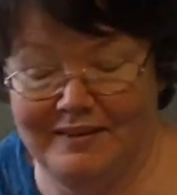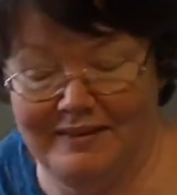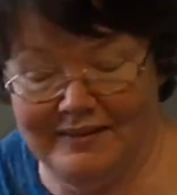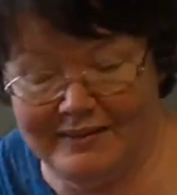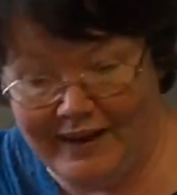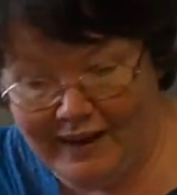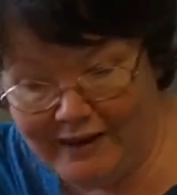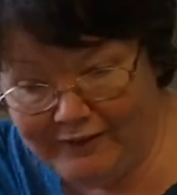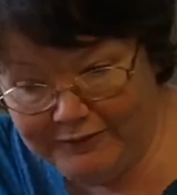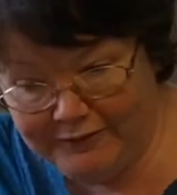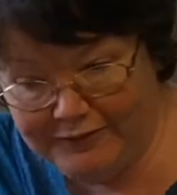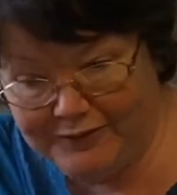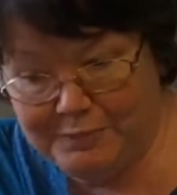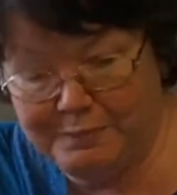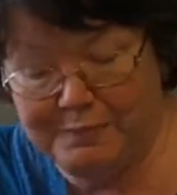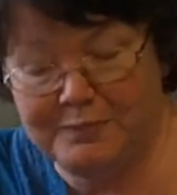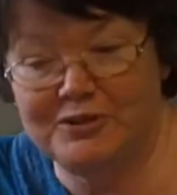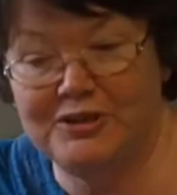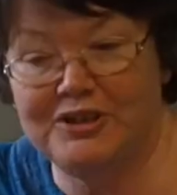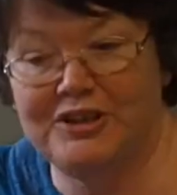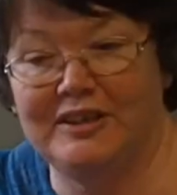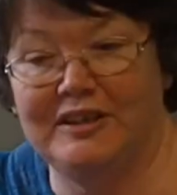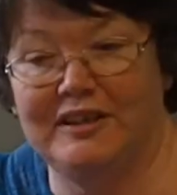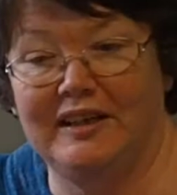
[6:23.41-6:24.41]
tough to
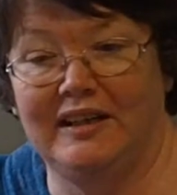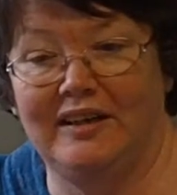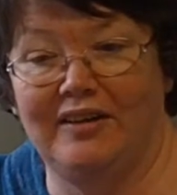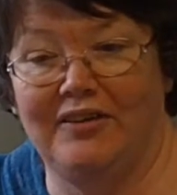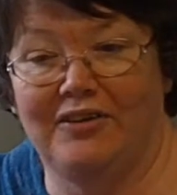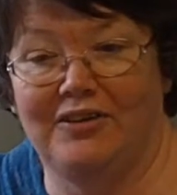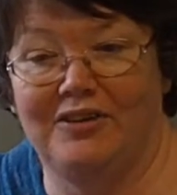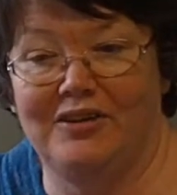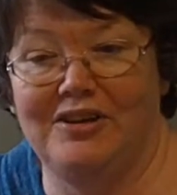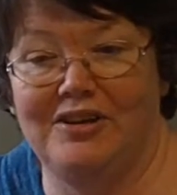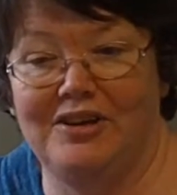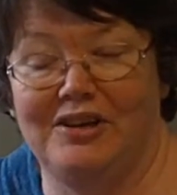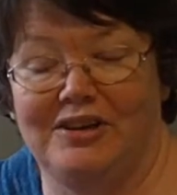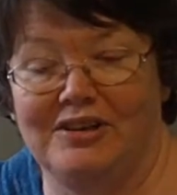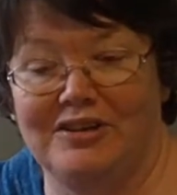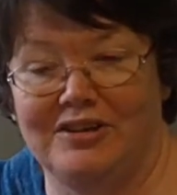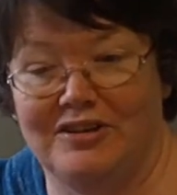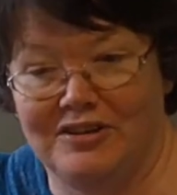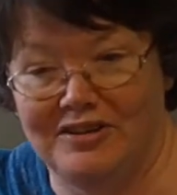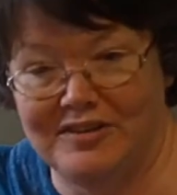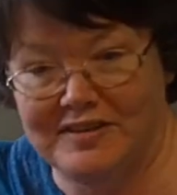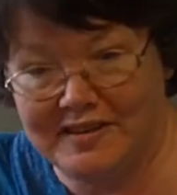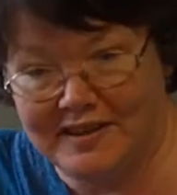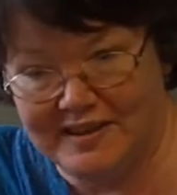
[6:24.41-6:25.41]
push your needle through, you can
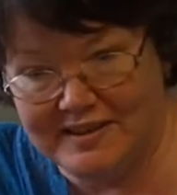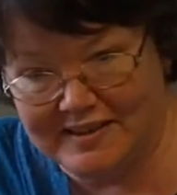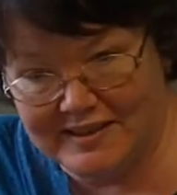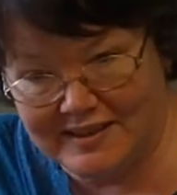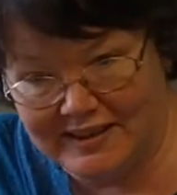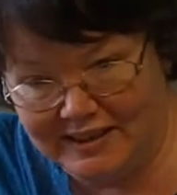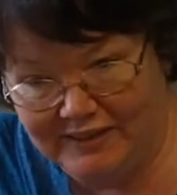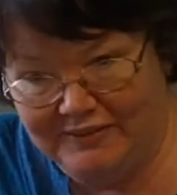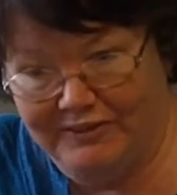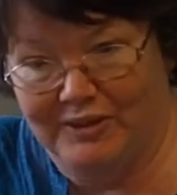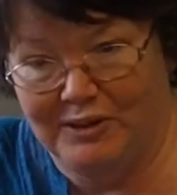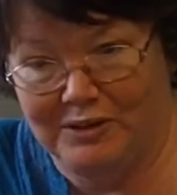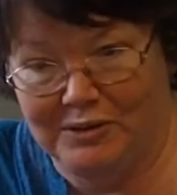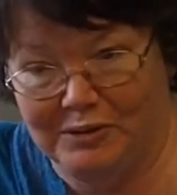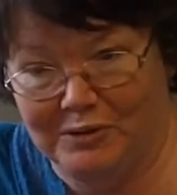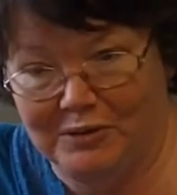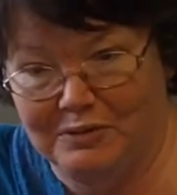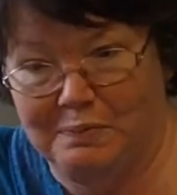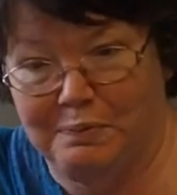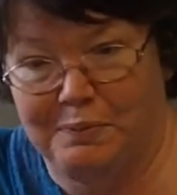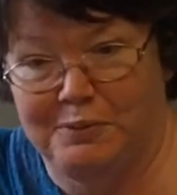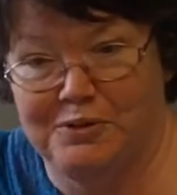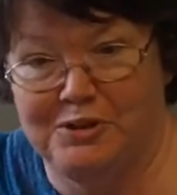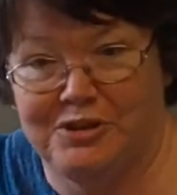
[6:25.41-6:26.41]
use this to give it a
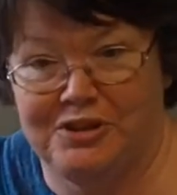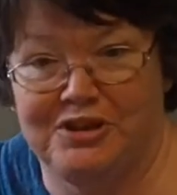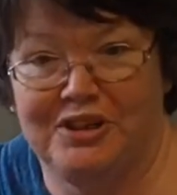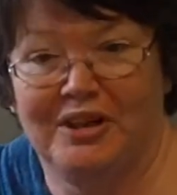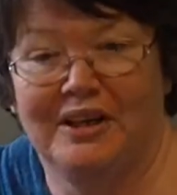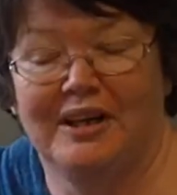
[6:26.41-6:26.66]
good push